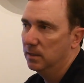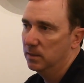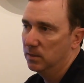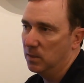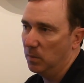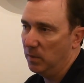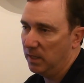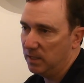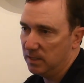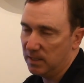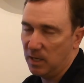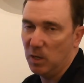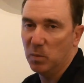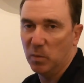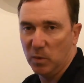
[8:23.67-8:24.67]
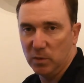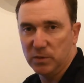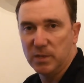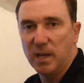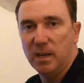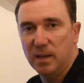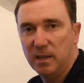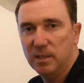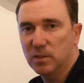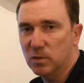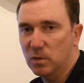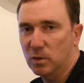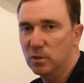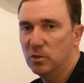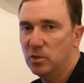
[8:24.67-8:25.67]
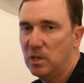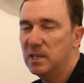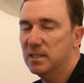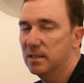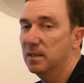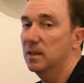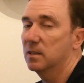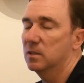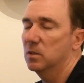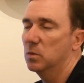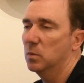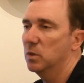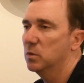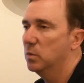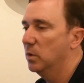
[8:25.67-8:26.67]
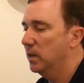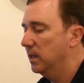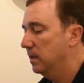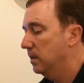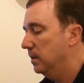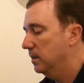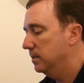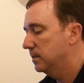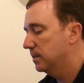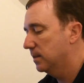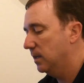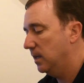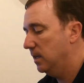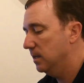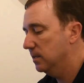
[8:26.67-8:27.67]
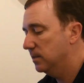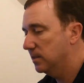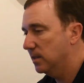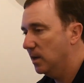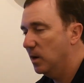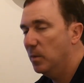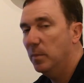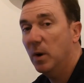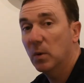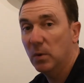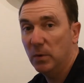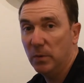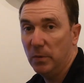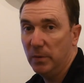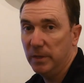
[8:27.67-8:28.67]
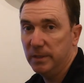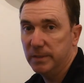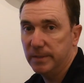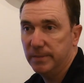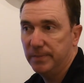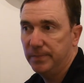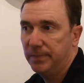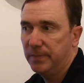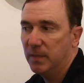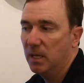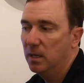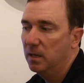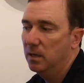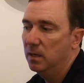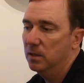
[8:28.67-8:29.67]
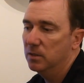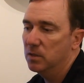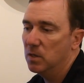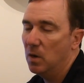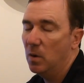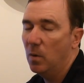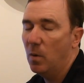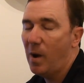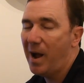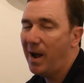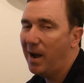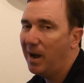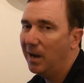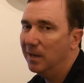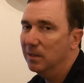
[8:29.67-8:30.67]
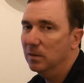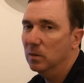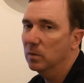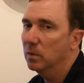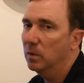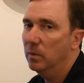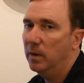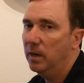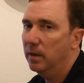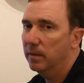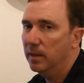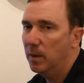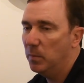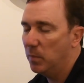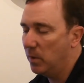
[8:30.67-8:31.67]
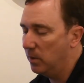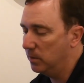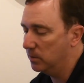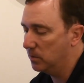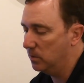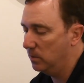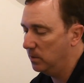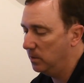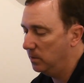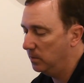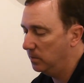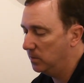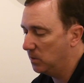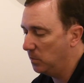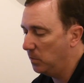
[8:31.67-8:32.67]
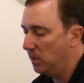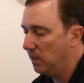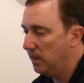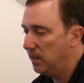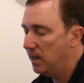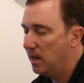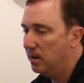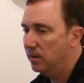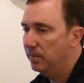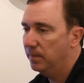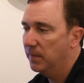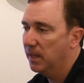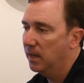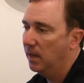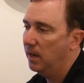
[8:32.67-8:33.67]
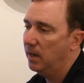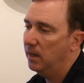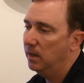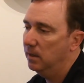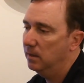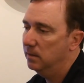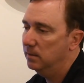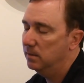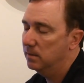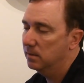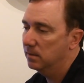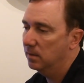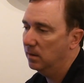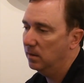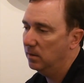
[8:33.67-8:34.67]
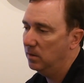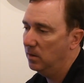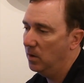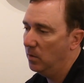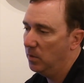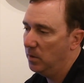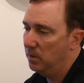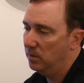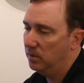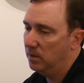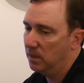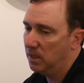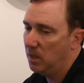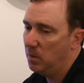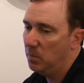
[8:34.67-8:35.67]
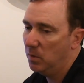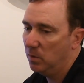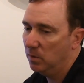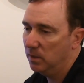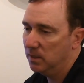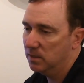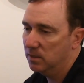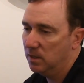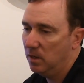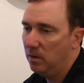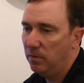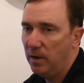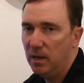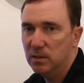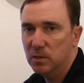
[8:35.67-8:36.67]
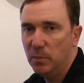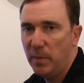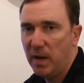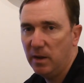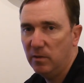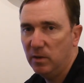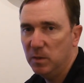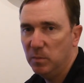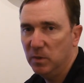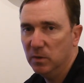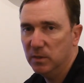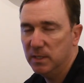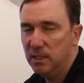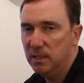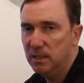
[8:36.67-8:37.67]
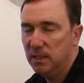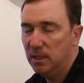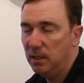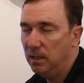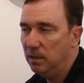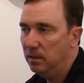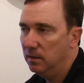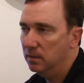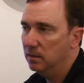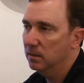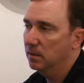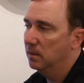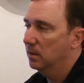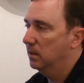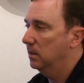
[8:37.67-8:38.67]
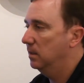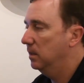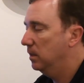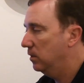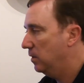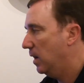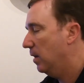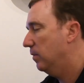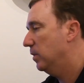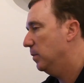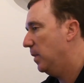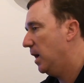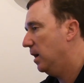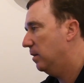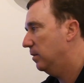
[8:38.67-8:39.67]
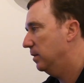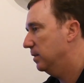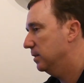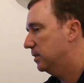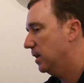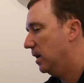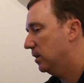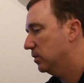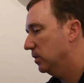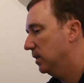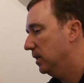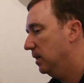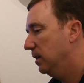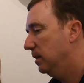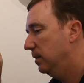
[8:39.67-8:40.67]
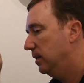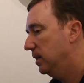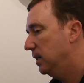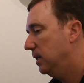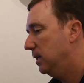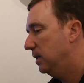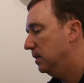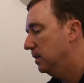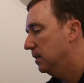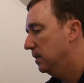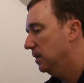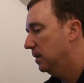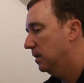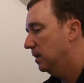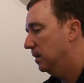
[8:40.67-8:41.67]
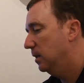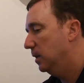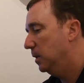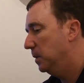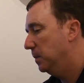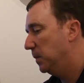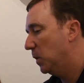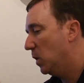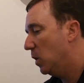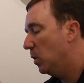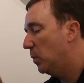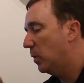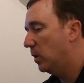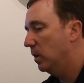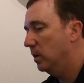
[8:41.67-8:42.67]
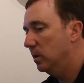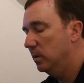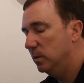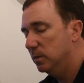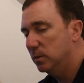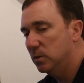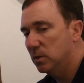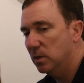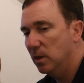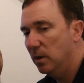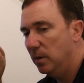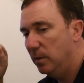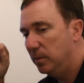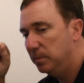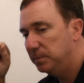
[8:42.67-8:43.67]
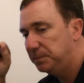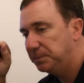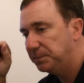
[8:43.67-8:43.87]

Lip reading: some of these gimbals, it's their G6 is which one it is motor noise. So I don't know how that part's going to play out. And you know, the gimbal itself has a battery built into it, and then you have the battery that's actually in the GoPro. So